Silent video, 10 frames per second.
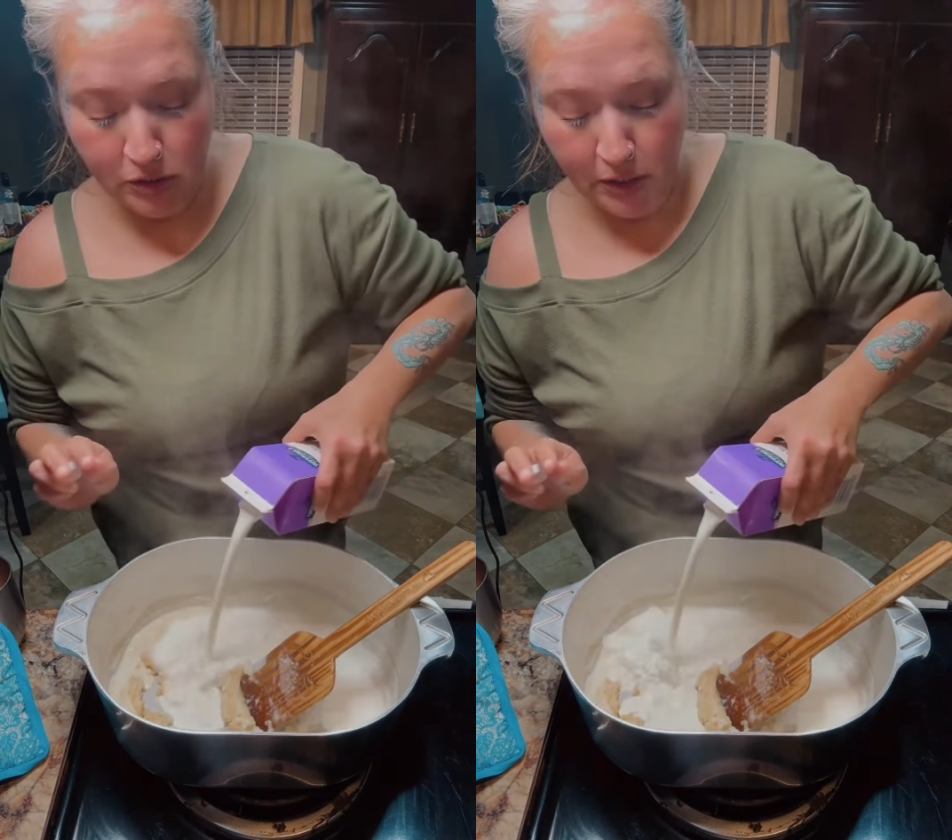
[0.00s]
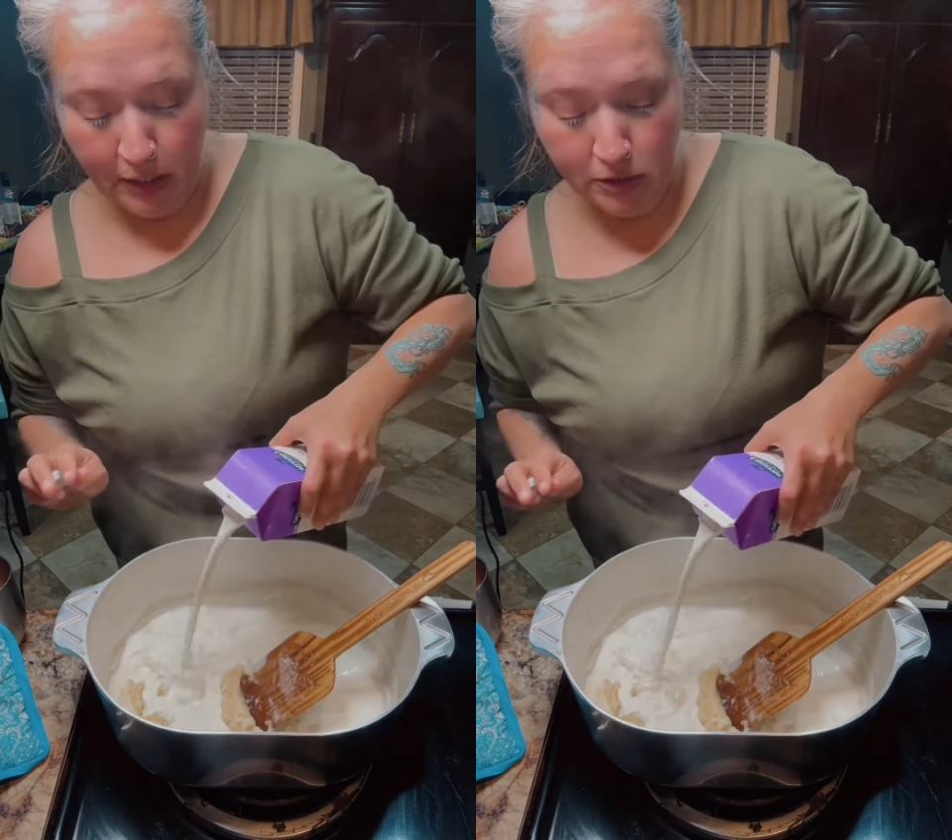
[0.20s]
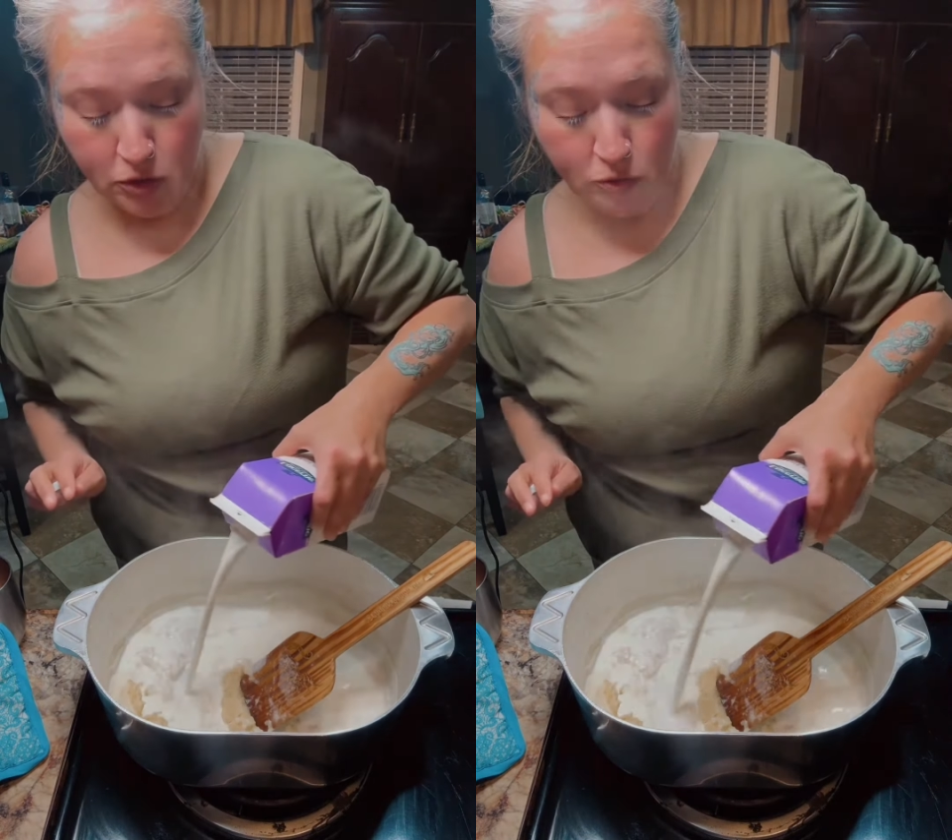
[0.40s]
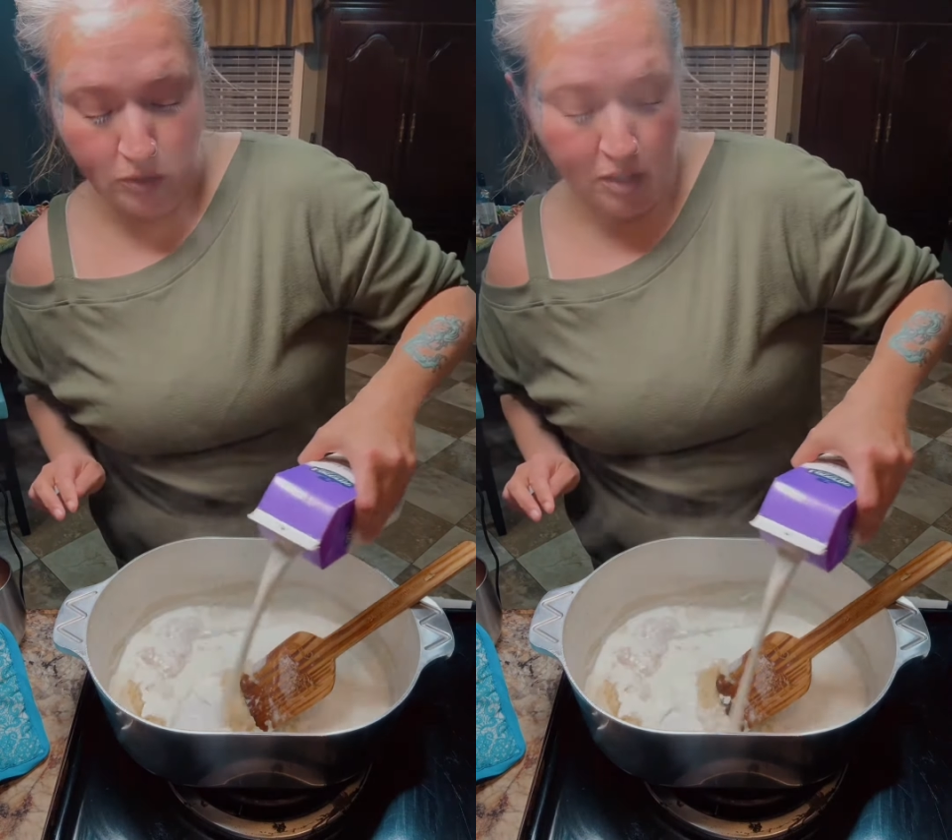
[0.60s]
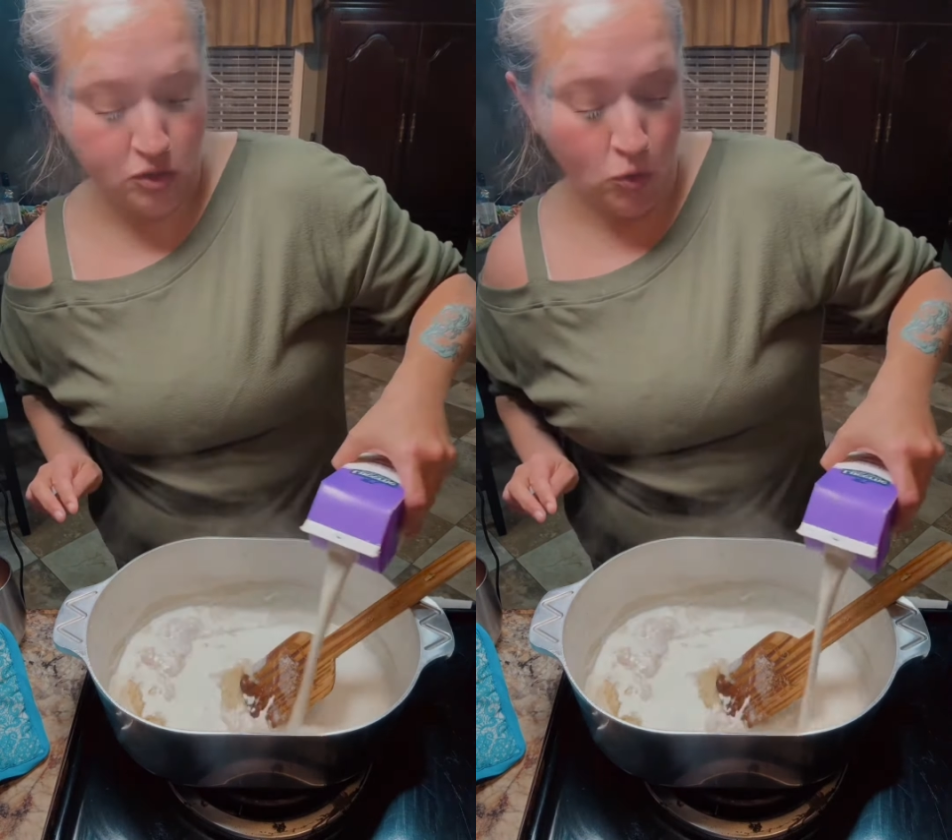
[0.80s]
get
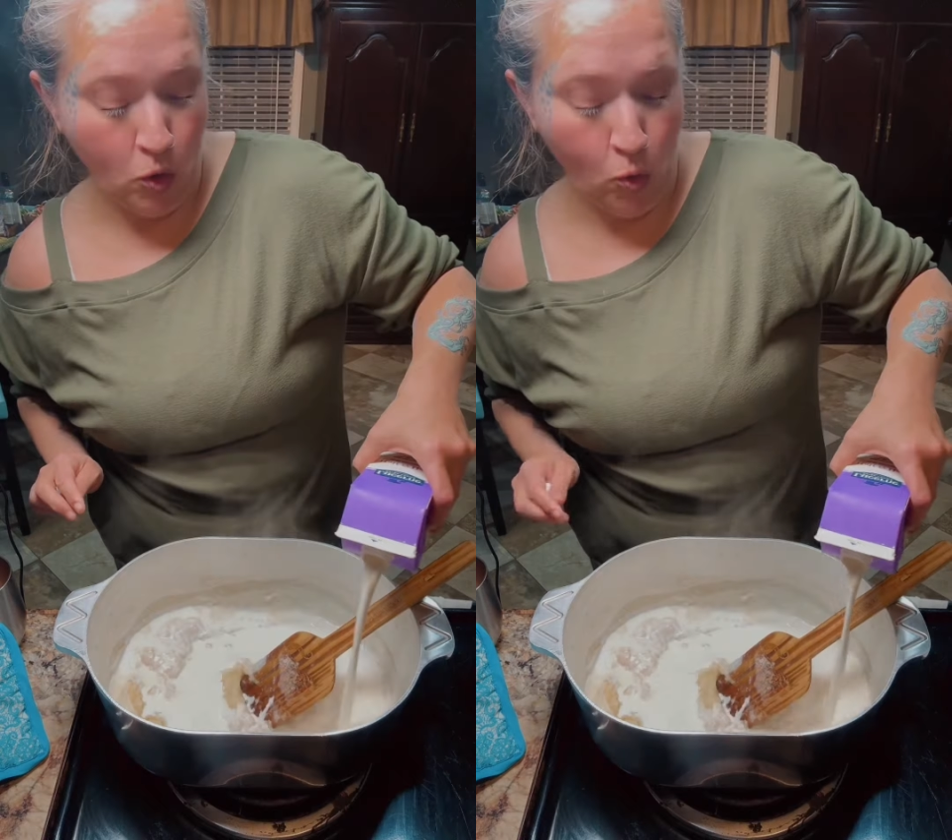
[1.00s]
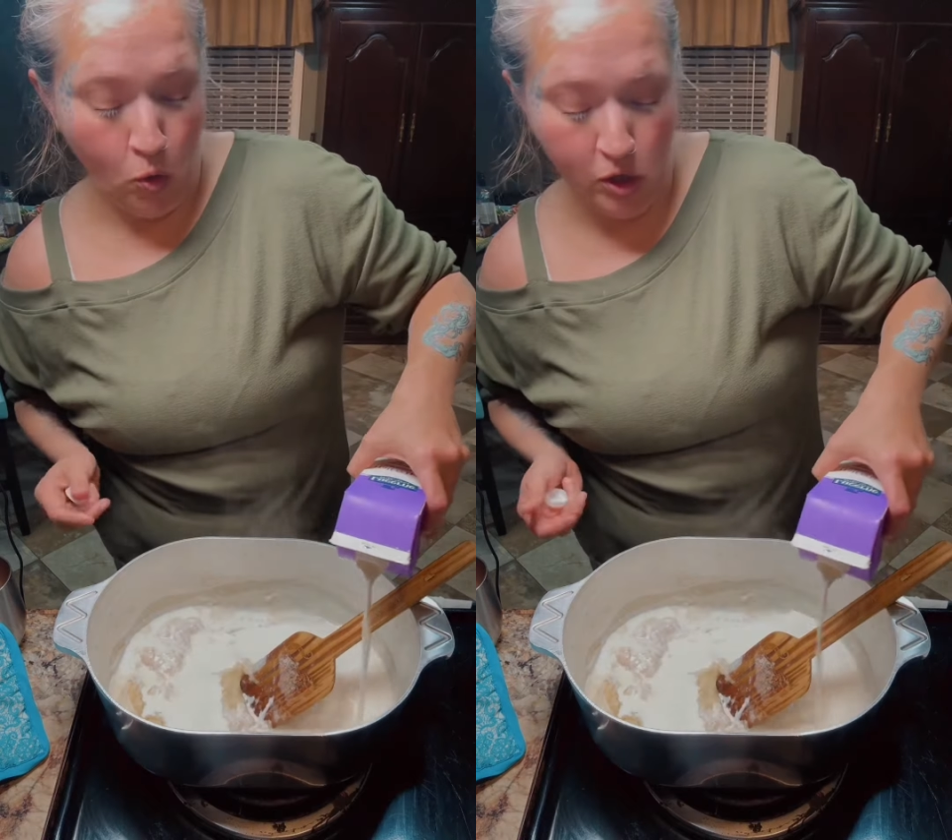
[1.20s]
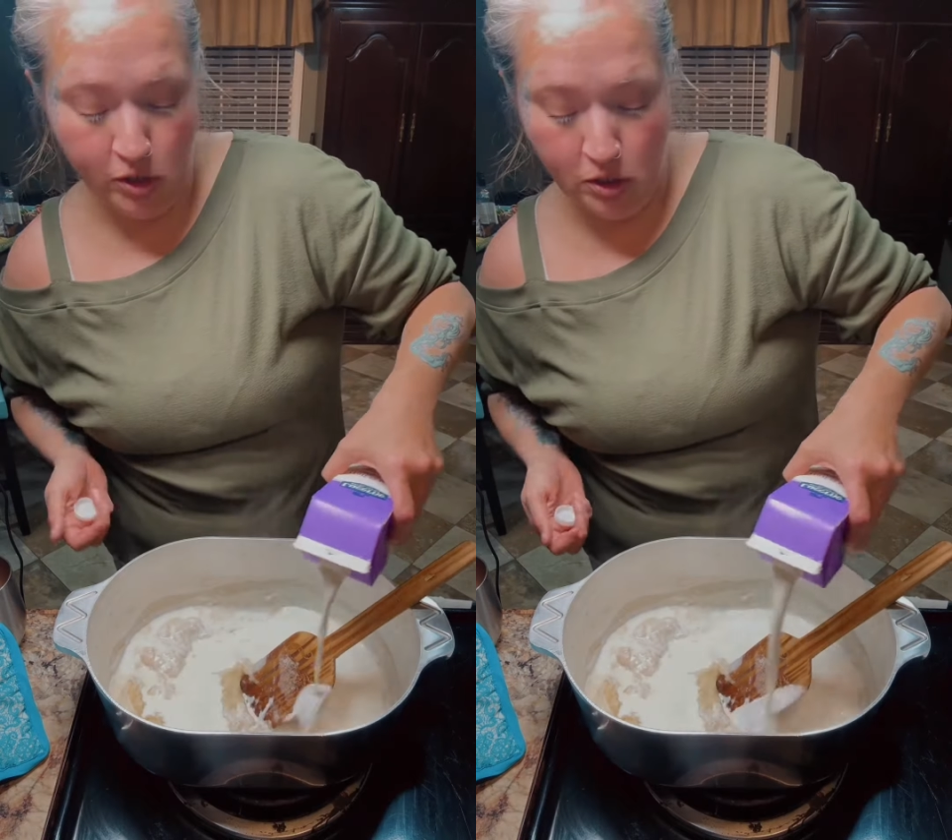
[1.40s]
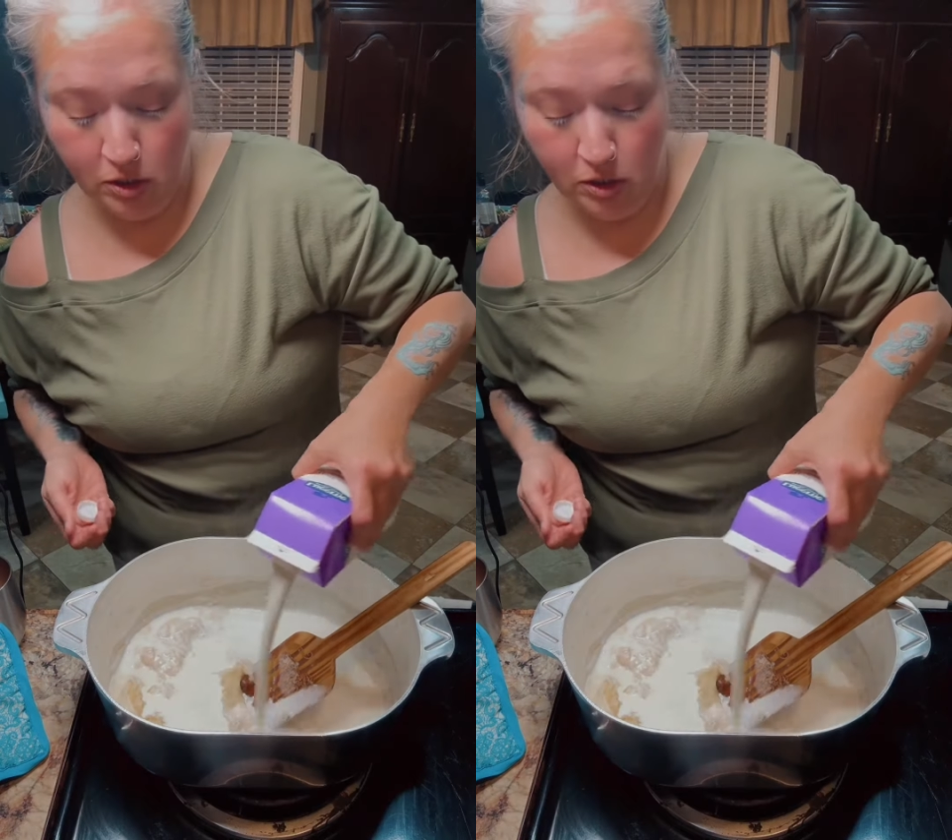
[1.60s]
to a quart